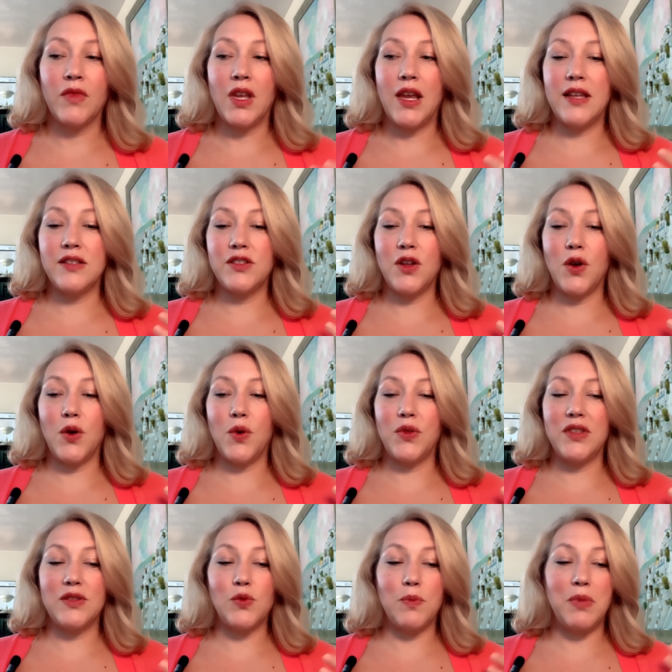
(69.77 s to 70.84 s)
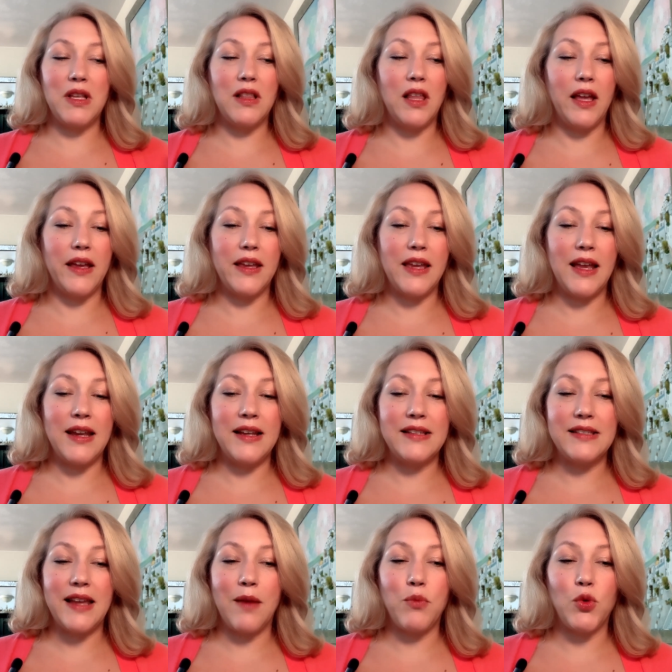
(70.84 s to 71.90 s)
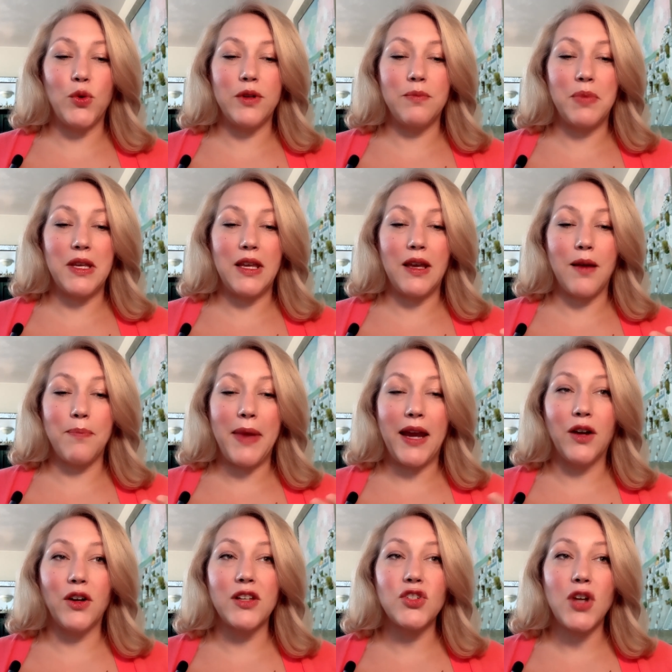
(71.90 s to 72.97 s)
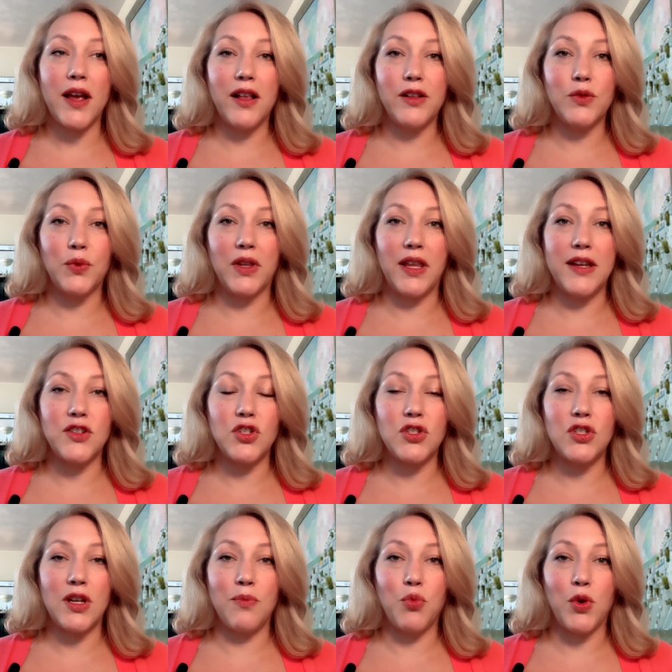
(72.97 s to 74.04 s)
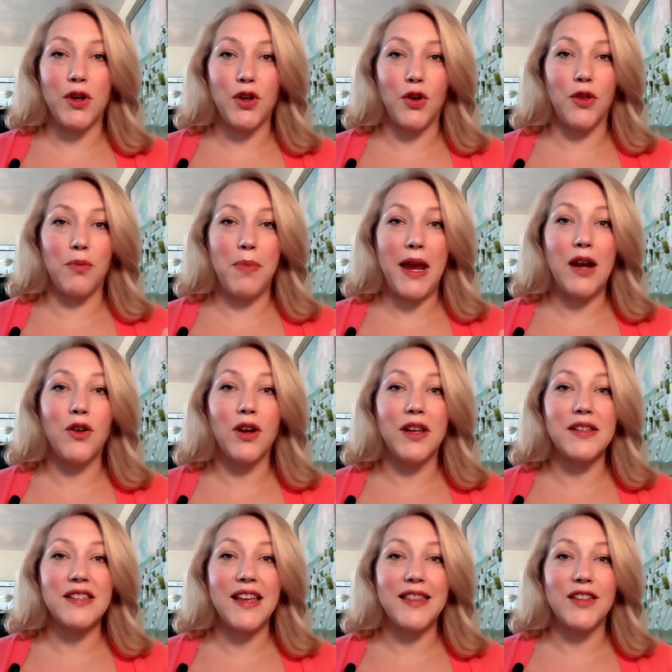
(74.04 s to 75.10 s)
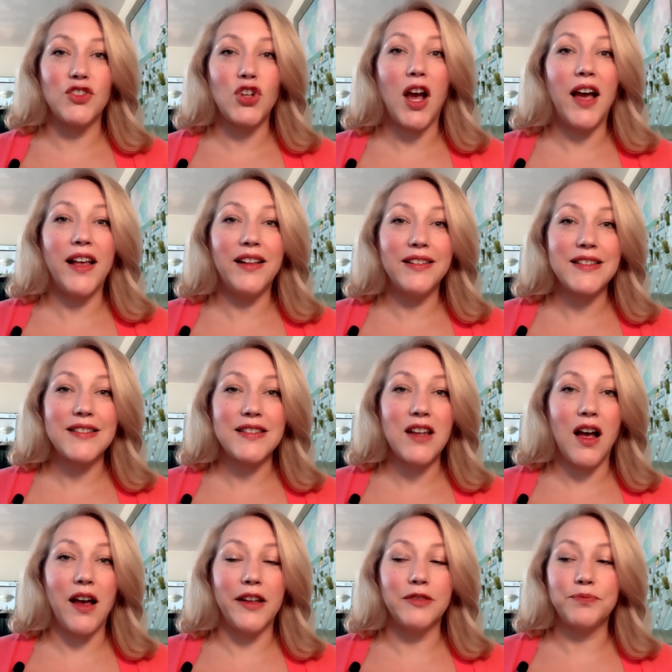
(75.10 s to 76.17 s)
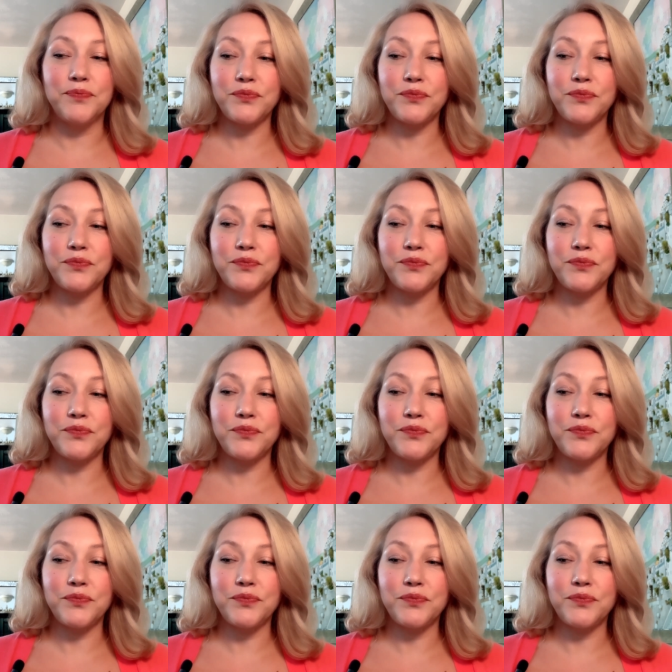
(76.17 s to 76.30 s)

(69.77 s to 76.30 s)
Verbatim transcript: And so this would be like an example would be a parent child relationship where you're the parent and the child is not